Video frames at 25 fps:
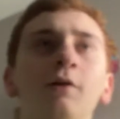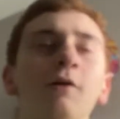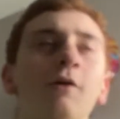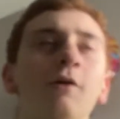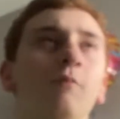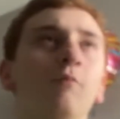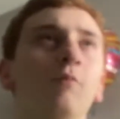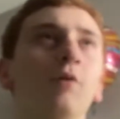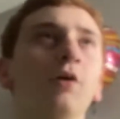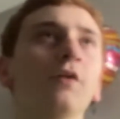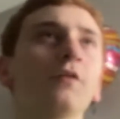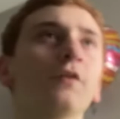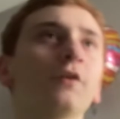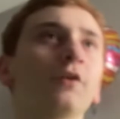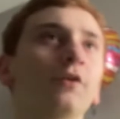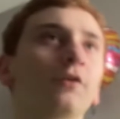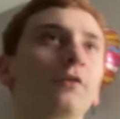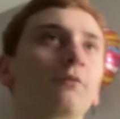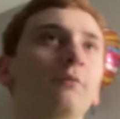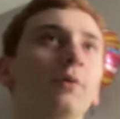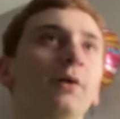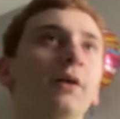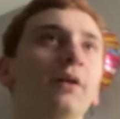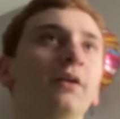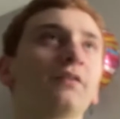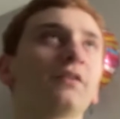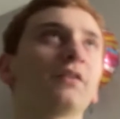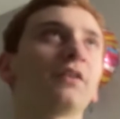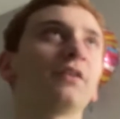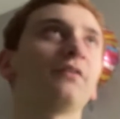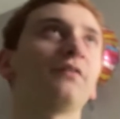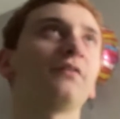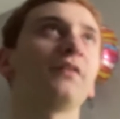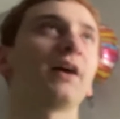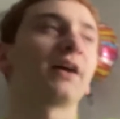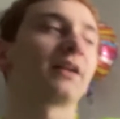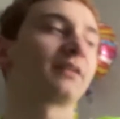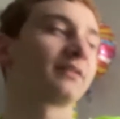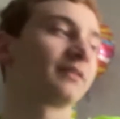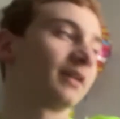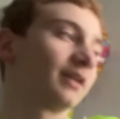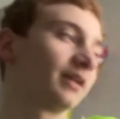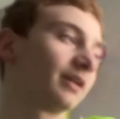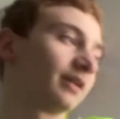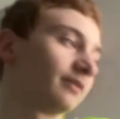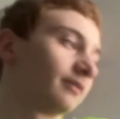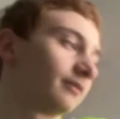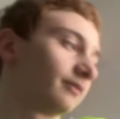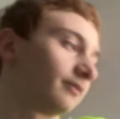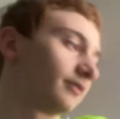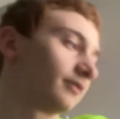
while the Earthquake is in effect, it